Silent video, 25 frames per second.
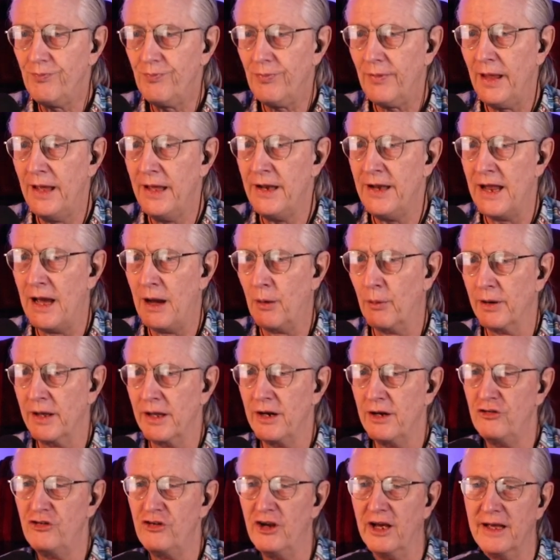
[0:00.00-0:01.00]
And now we're
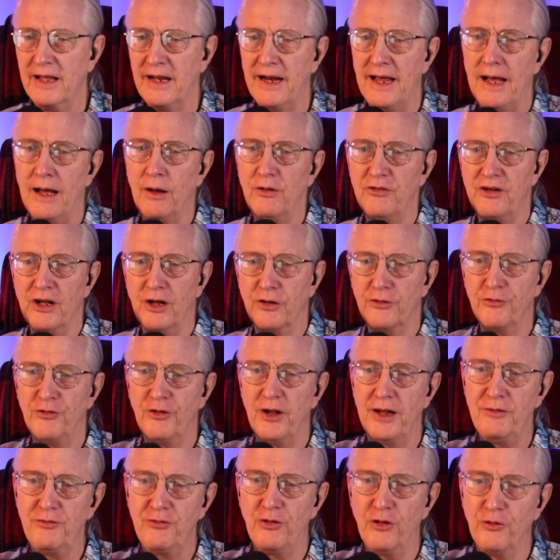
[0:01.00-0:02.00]
going to check it out. Delta
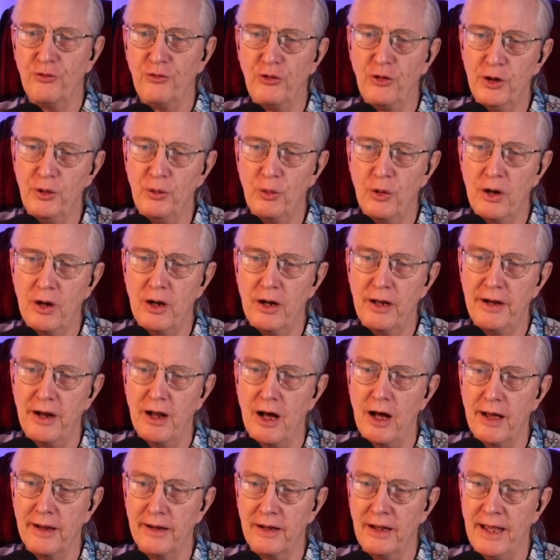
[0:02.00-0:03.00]
Flight 441,
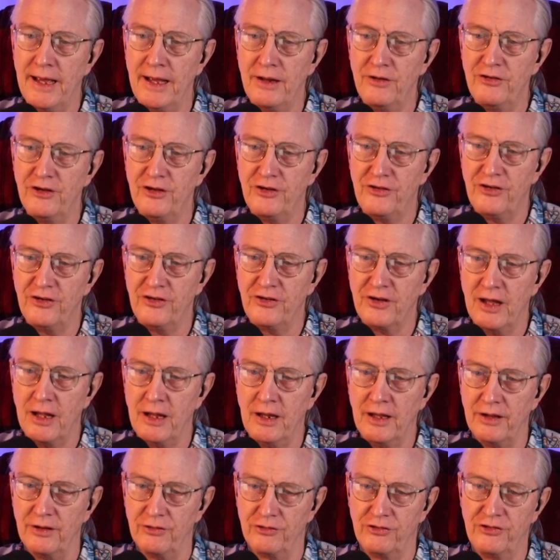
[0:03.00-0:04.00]
hot Atlanta to
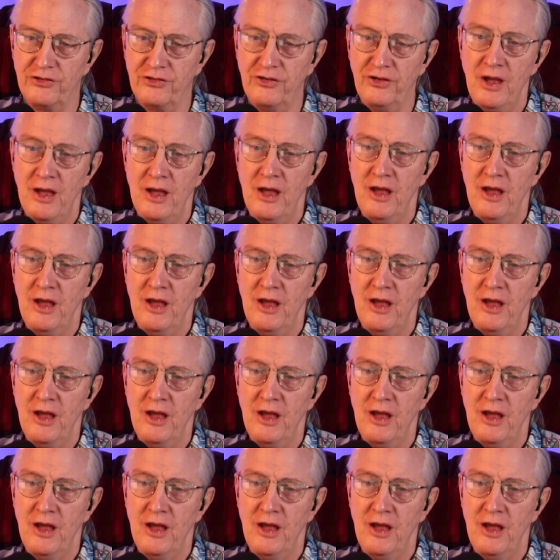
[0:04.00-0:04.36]
Dulles.